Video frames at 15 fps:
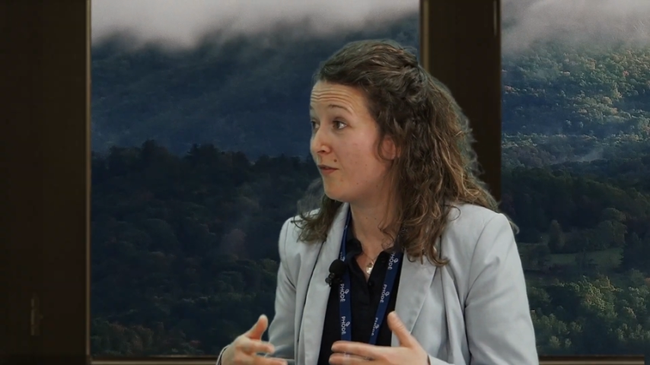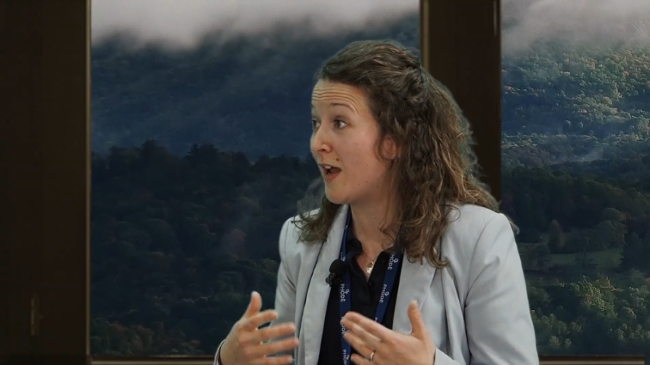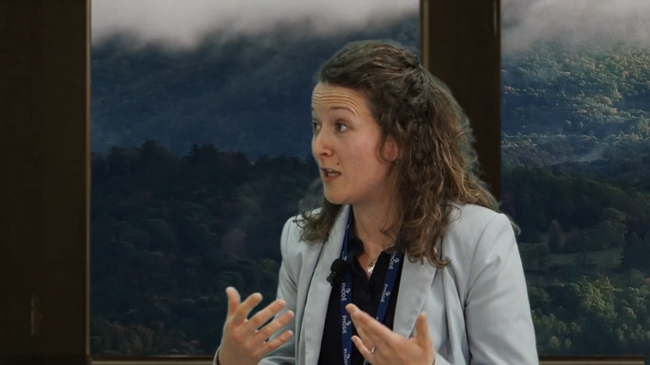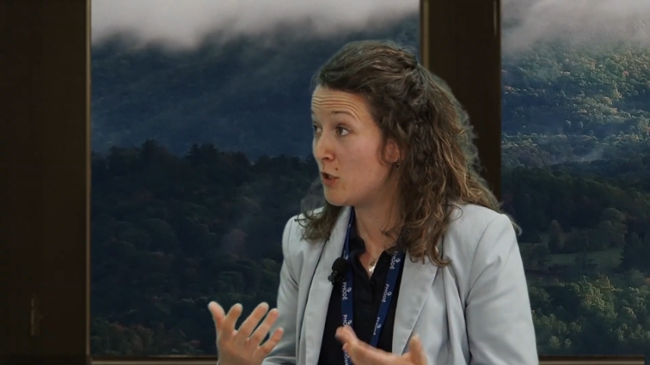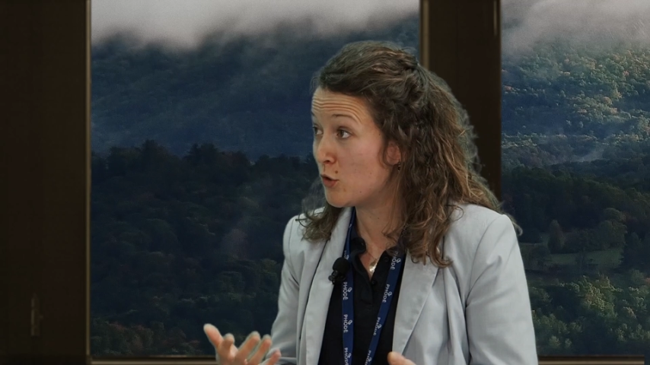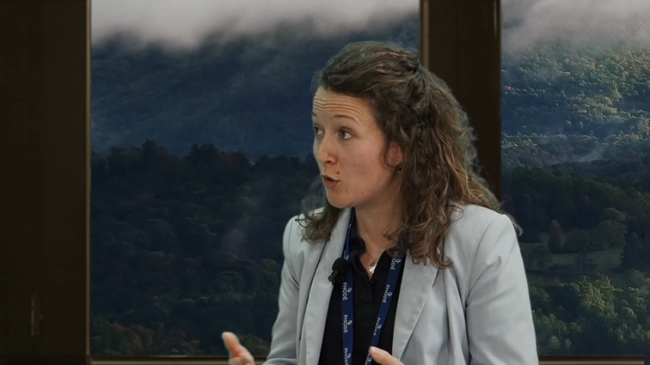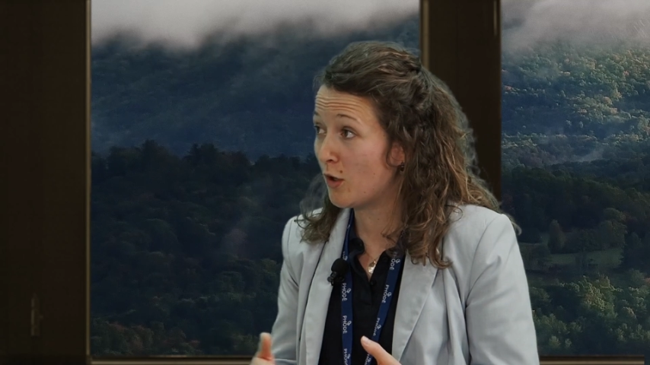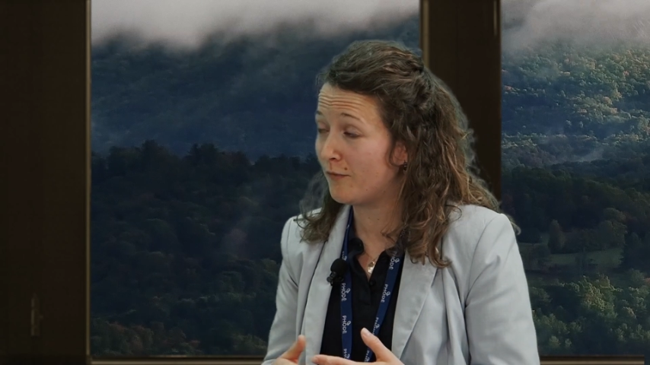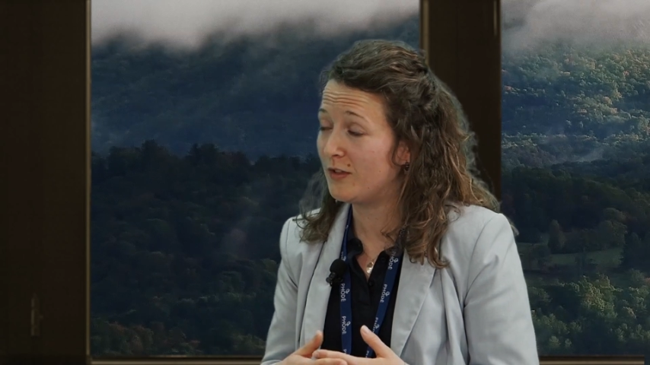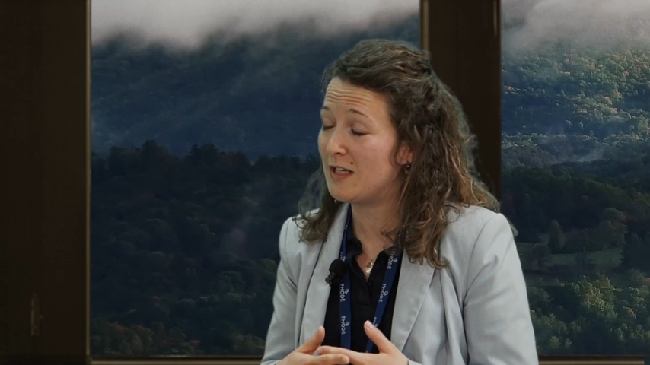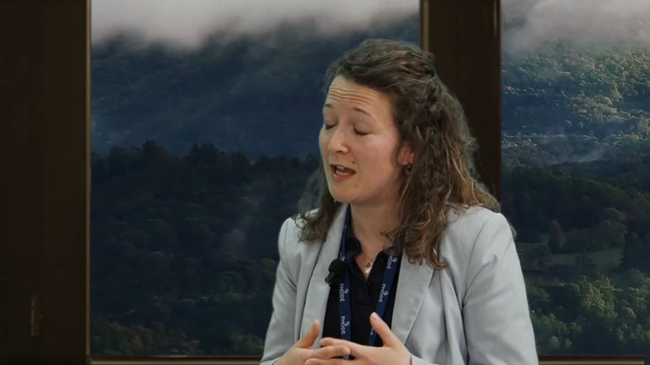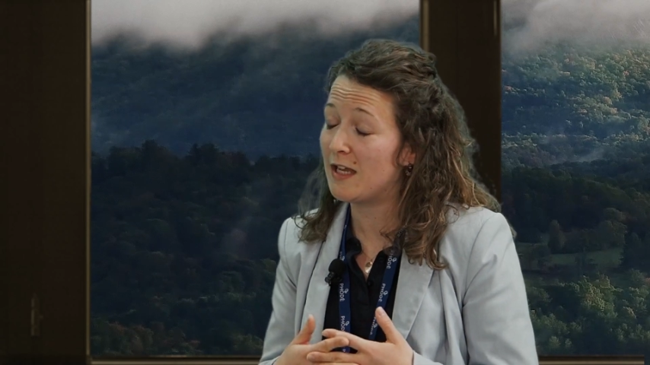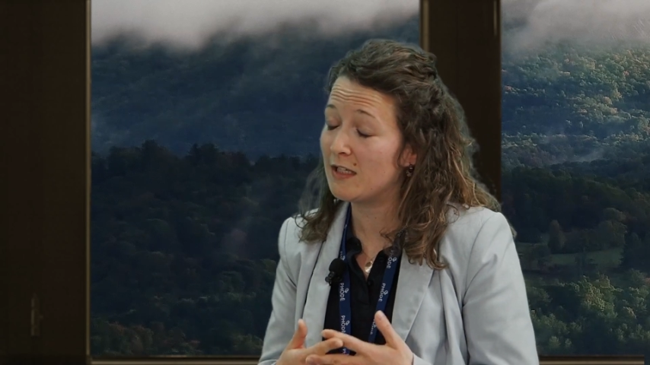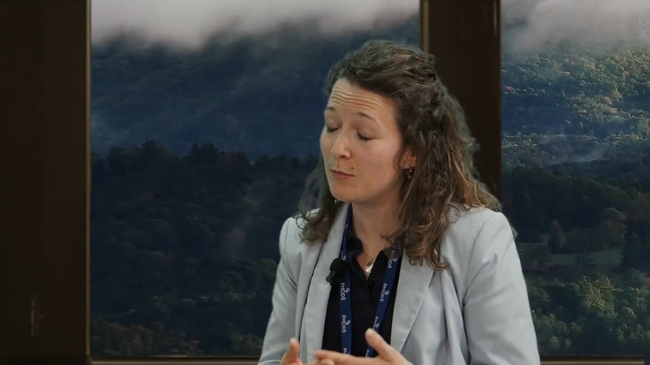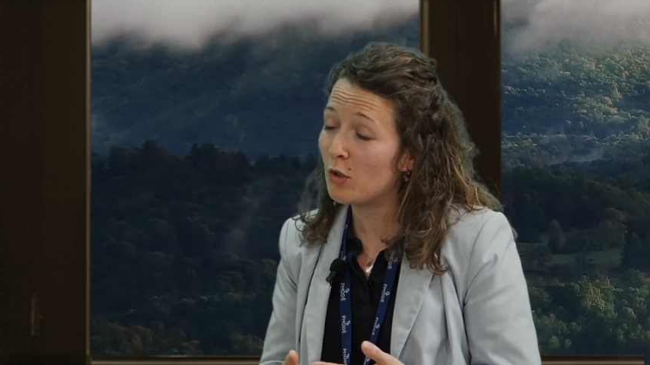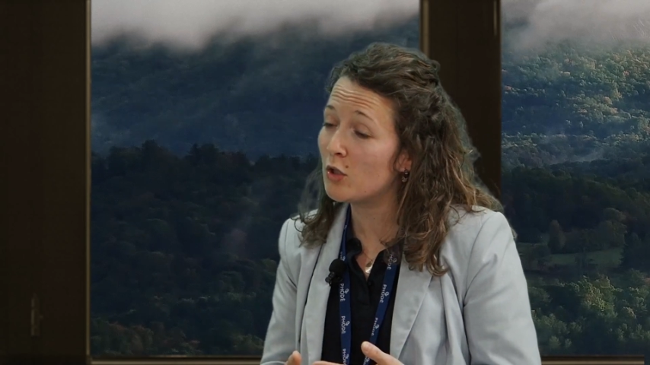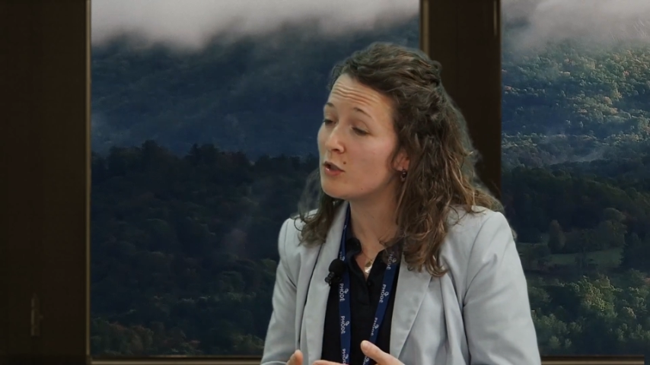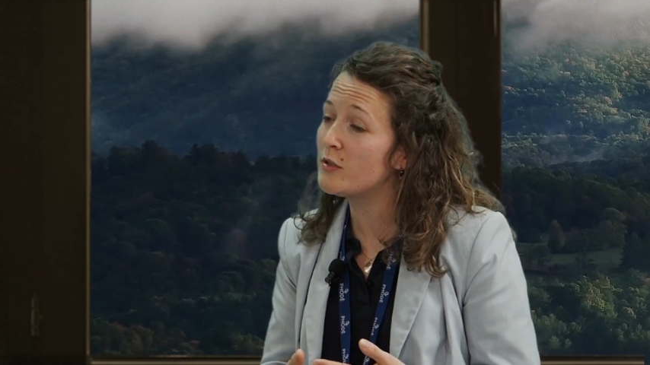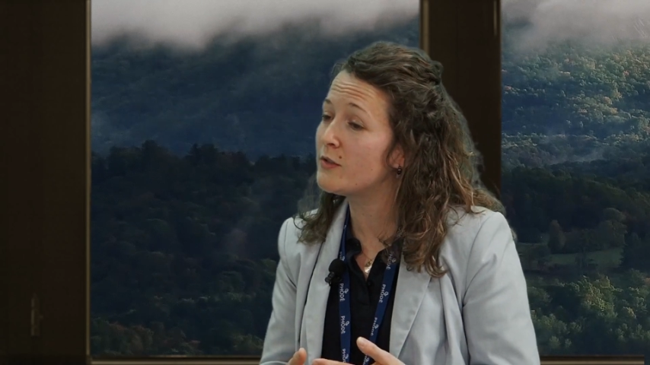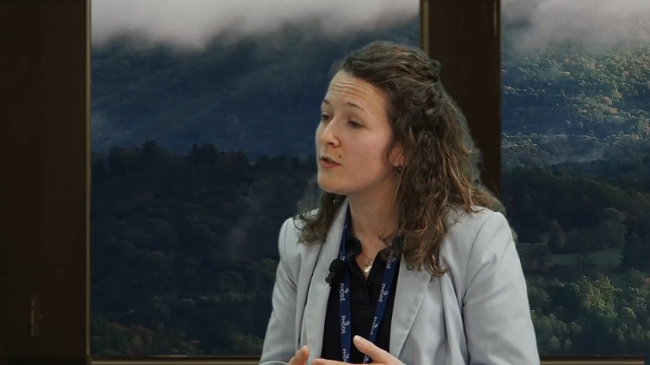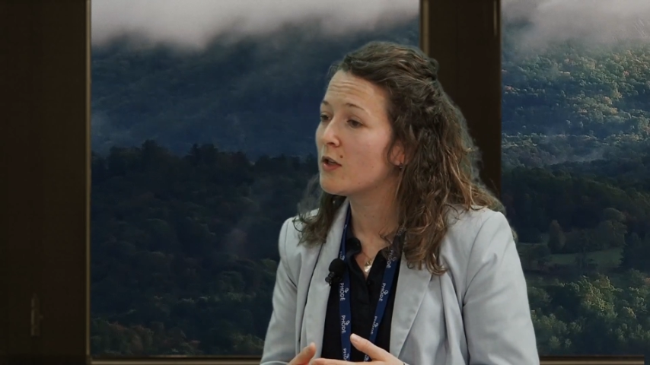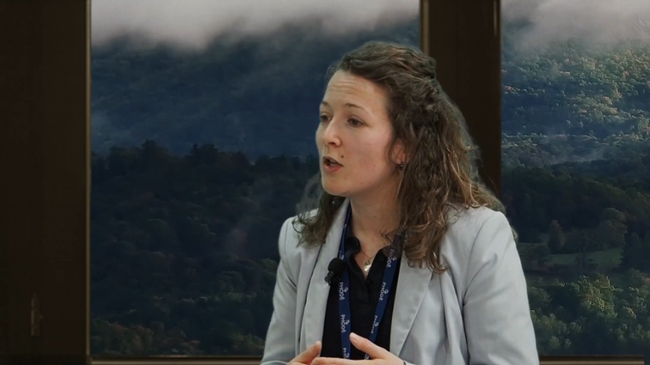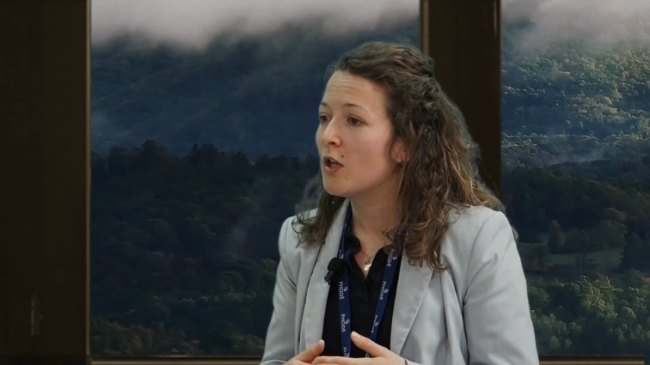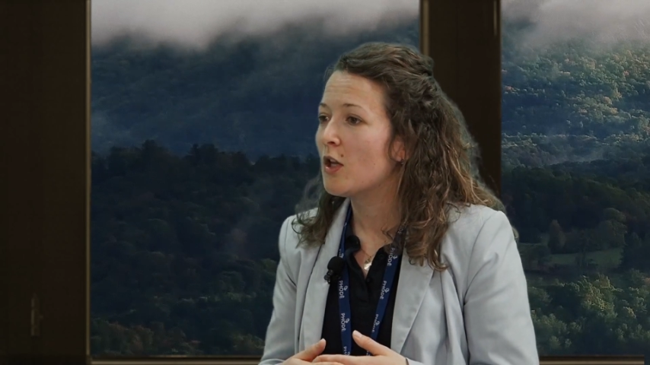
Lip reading: value of the animals.